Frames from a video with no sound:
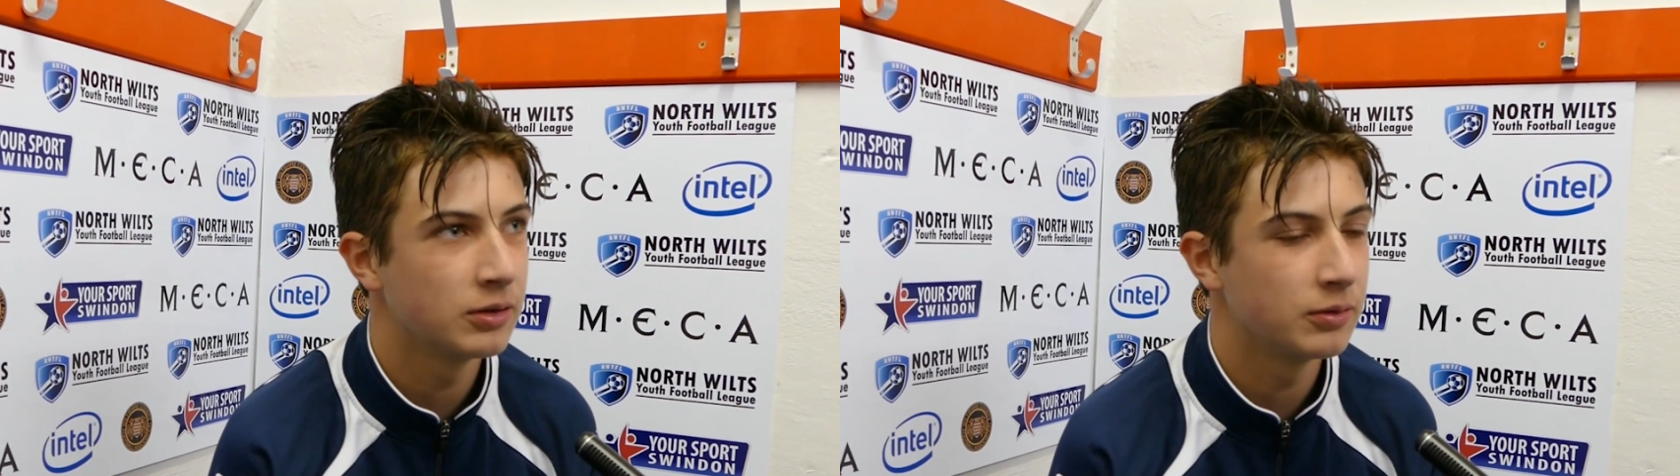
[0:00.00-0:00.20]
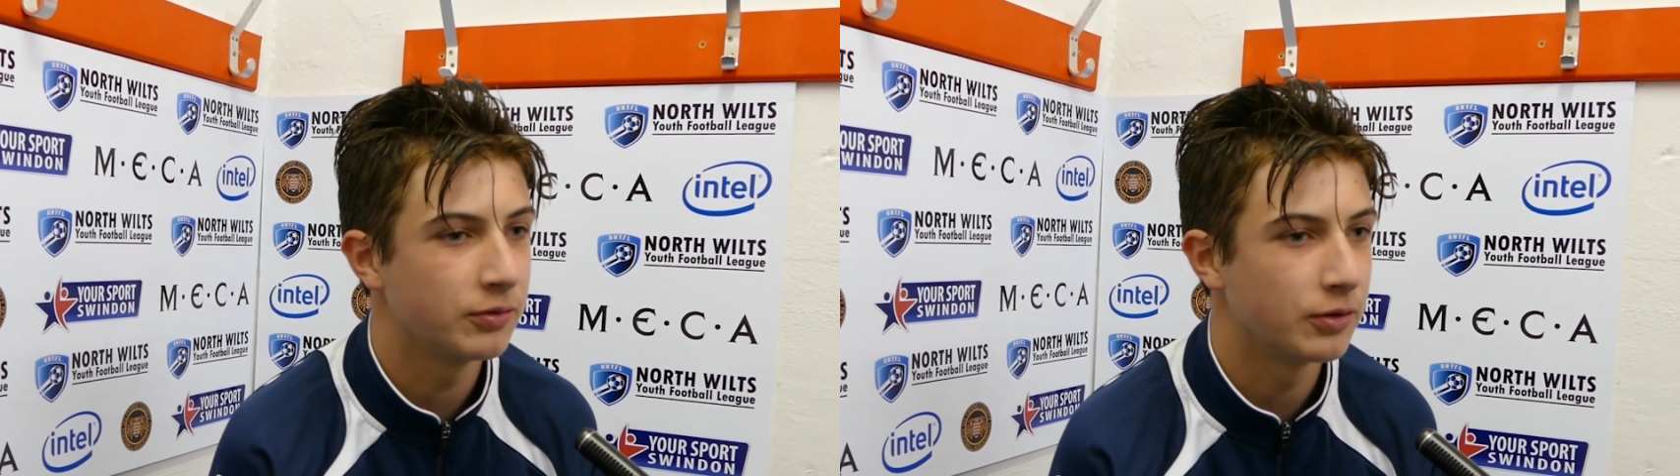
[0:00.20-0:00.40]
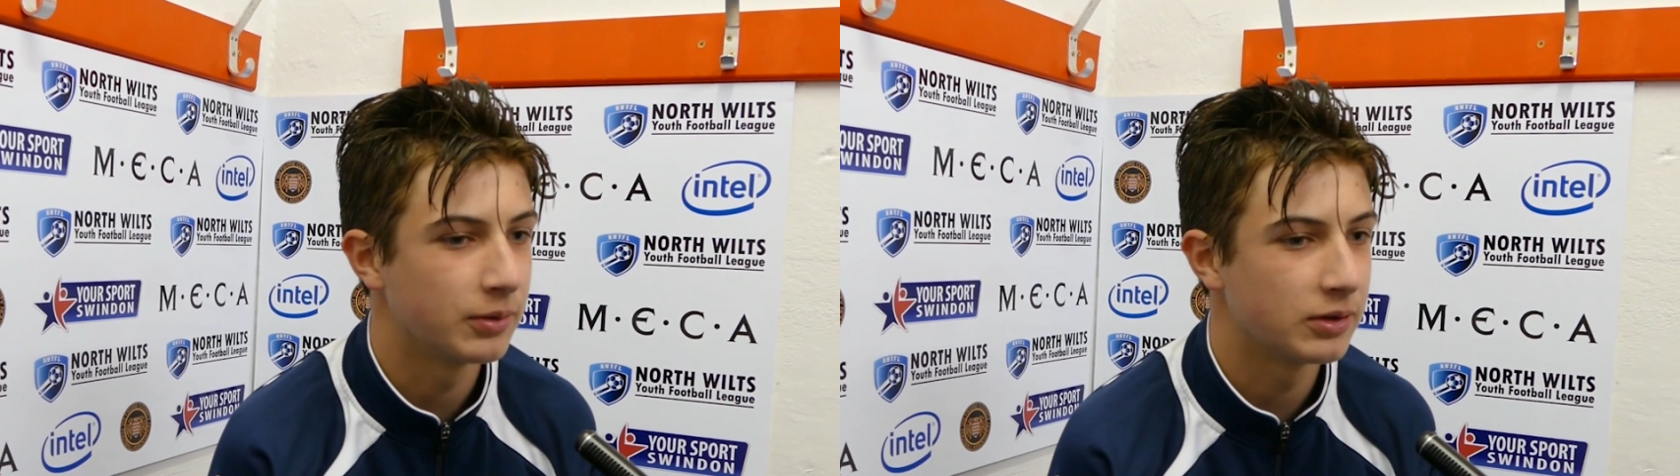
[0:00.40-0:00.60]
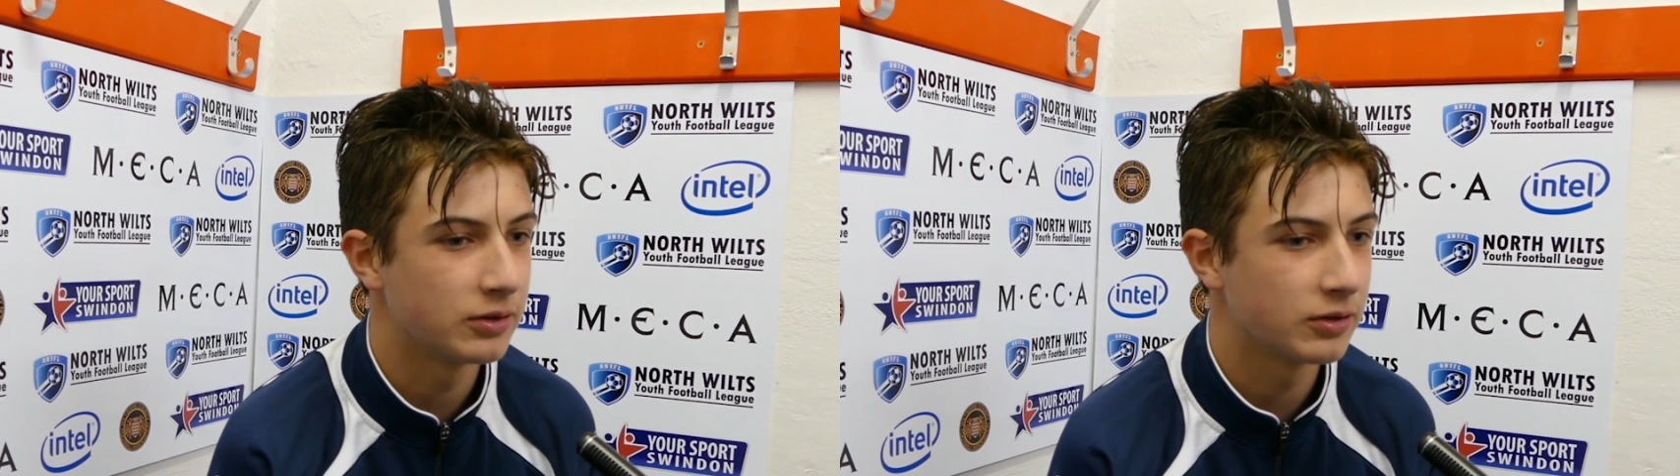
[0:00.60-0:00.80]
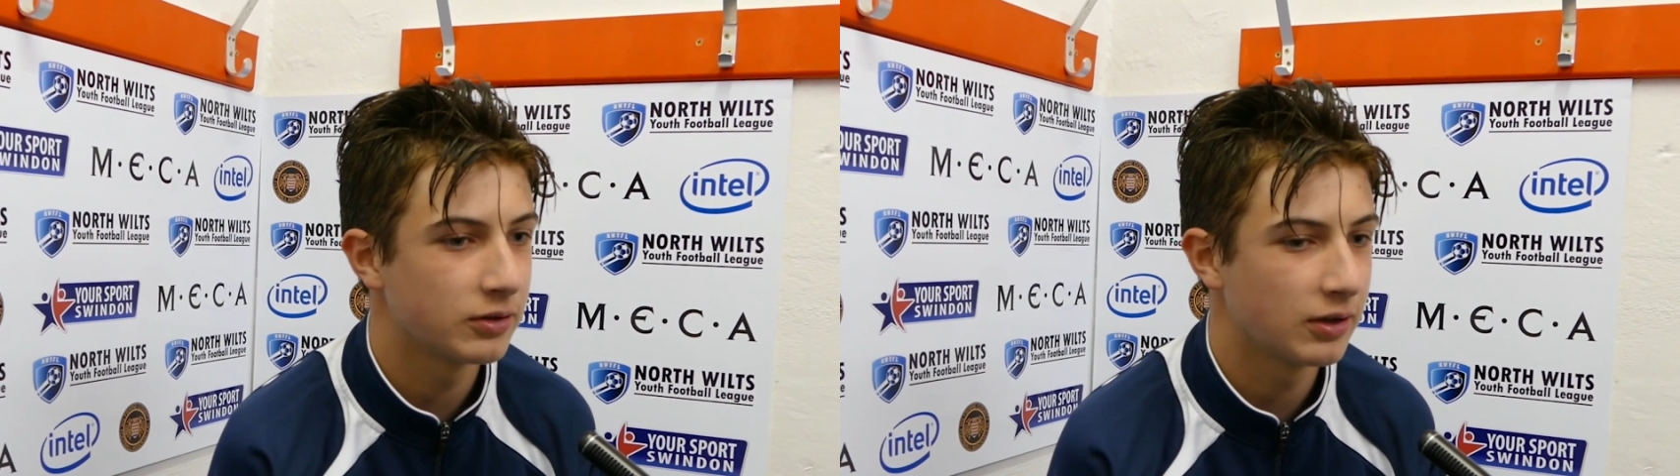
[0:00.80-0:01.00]
We thought we could
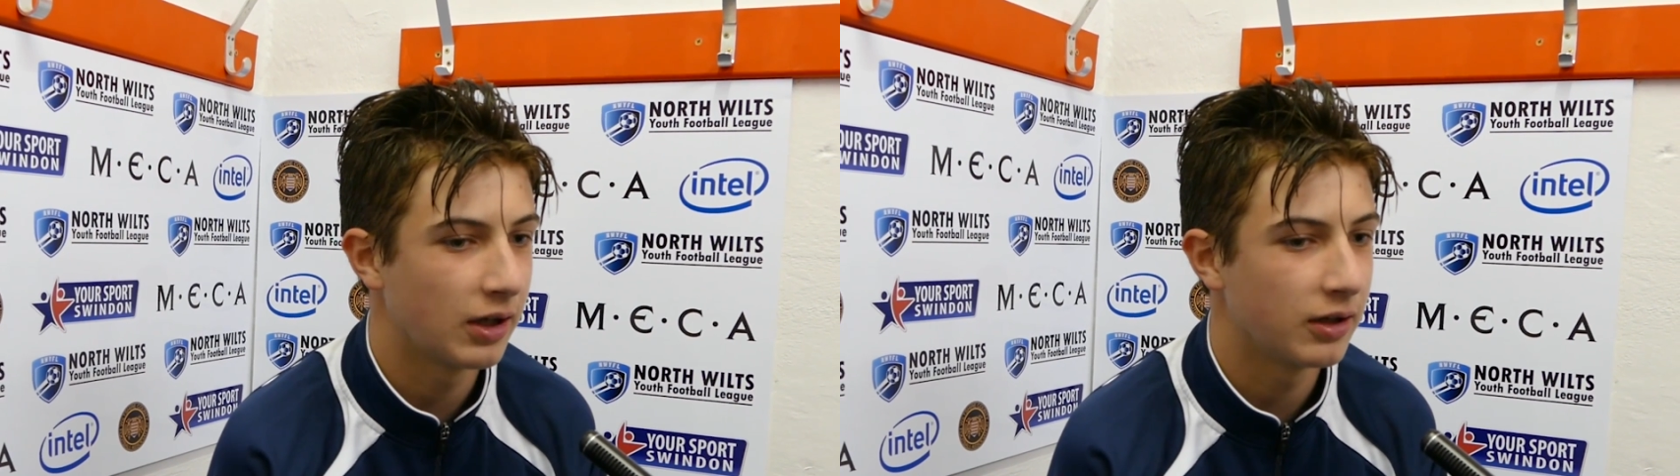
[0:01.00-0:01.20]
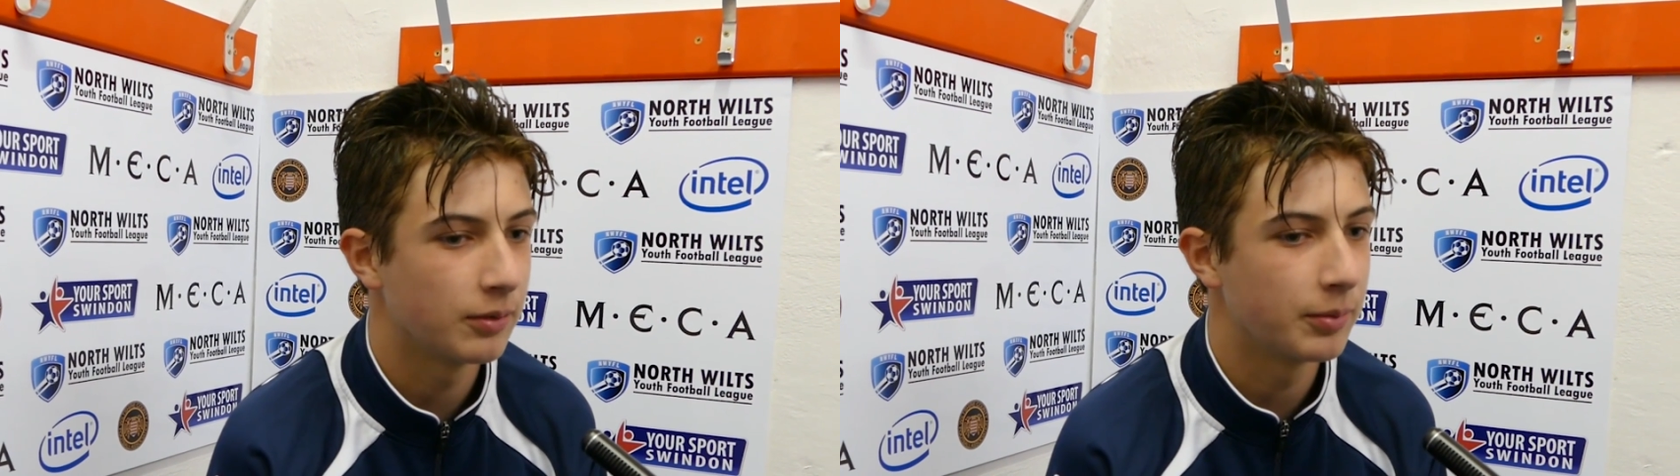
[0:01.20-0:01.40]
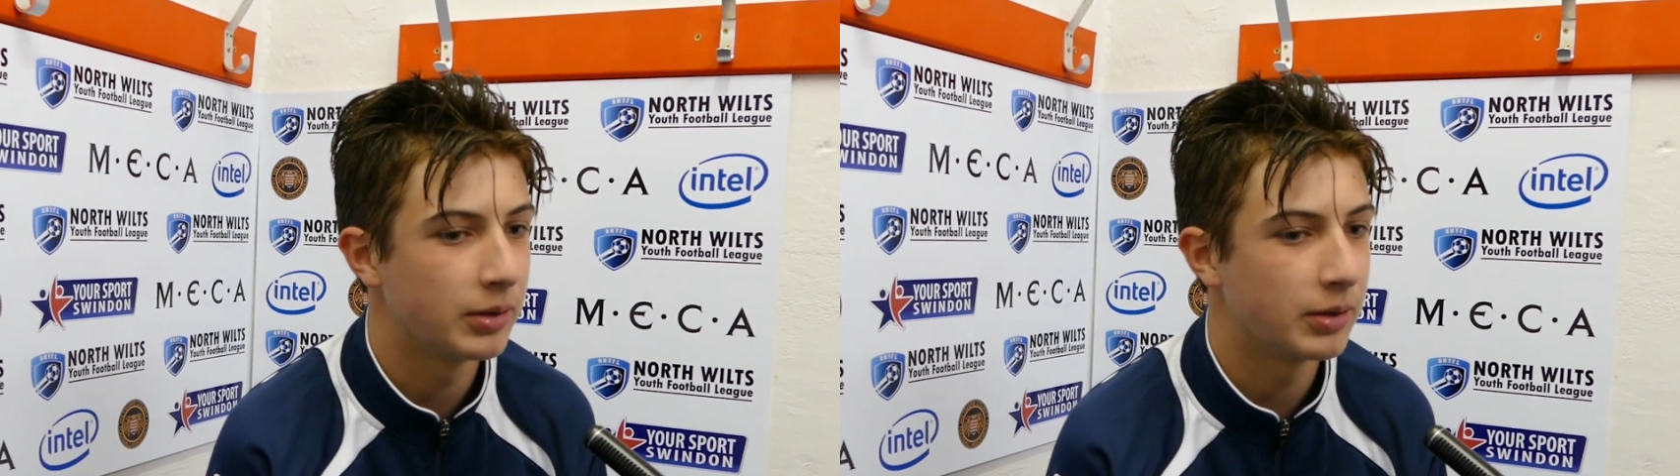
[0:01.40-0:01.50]
just get it up the